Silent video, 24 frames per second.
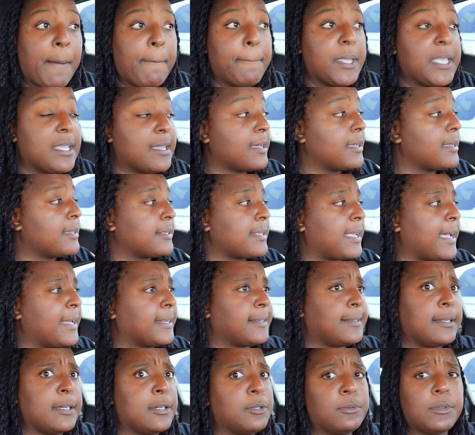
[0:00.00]
because I
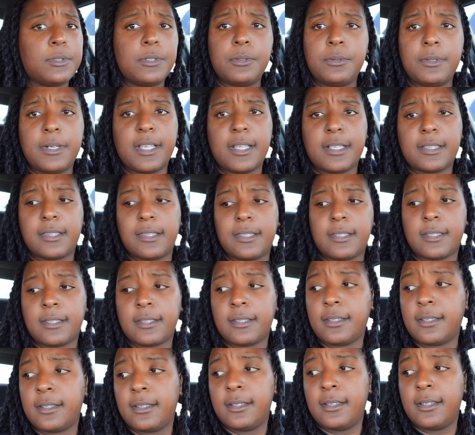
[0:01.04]
don't do
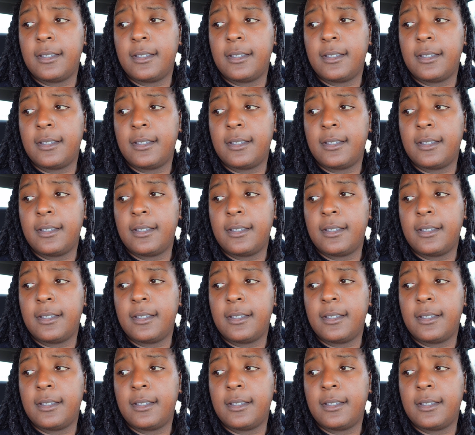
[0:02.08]
nothing.